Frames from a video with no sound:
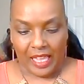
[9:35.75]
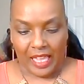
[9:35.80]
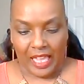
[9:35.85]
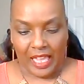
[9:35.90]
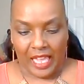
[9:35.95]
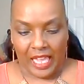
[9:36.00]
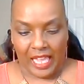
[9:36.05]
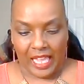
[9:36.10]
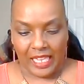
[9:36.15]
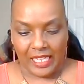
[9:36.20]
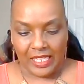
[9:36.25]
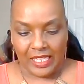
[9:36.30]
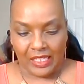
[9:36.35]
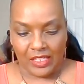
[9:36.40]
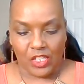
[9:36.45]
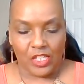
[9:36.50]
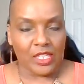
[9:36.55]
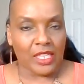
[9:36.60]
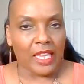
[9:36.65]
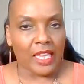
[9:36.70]
and
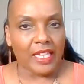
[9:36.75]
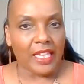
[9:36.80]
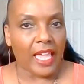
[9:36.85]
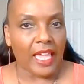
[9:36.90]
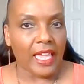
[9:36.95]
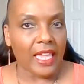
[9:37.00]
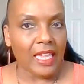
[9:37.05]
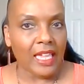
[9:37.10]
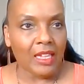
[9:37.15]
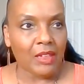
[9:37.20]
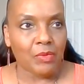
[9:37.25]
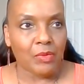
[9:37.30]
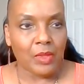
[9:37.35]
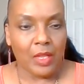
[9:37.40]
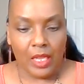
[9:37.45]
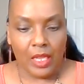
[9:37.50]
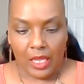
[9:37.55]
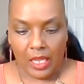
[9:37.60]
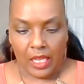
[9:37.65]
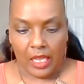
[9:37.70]
she's like, hey,
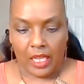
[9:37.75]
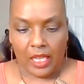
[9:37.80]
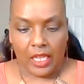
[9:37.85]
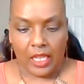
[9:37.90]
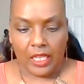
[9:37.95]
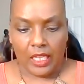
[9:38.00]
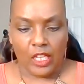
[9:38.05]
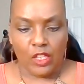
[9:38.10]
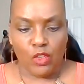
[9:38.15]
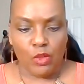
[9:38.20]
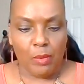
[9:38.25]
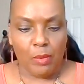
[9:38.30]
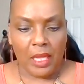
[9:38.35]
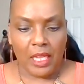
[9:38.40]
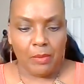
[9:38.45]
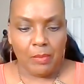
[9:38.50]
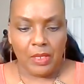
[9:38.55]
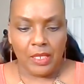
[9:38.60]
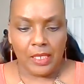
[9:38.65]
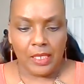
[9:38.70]
can you
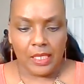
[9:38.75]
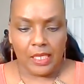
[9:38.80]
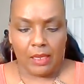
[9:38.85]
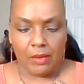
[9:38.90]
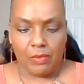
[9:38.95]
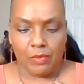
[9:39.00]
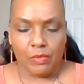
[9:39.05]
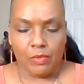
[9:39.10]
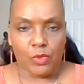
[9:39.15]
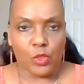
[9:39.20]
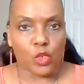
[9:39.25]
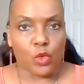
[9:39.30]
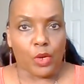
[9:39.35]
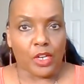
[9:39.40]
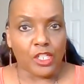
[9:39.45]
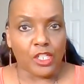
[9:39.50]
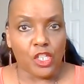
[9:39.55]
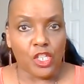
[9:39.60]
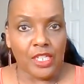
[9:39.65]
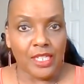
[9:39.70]
make me some
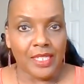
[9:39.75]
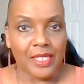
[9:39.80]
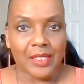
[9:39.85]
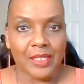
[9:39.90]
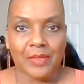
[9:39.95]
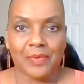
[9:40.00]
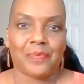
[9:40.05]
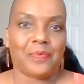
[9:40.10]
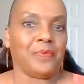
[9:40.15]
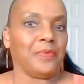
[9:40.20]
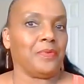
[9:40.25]
scrunchies?